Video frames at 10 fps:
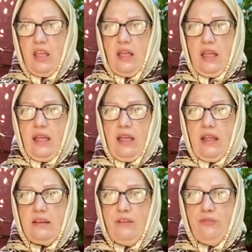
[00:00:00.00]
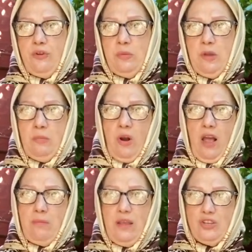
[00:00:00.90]
And if you remember,
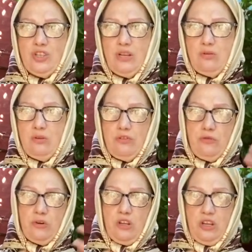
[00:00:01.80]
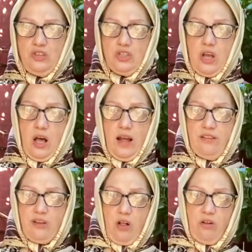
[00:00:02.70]
I mentioned those for the itchy
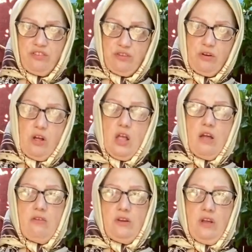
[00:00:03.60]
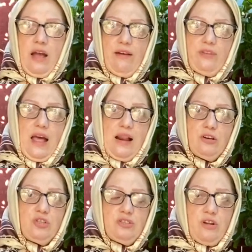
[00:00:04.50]
eyes also, when you have the
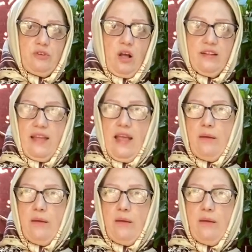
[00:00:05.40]
allergies of the eyes.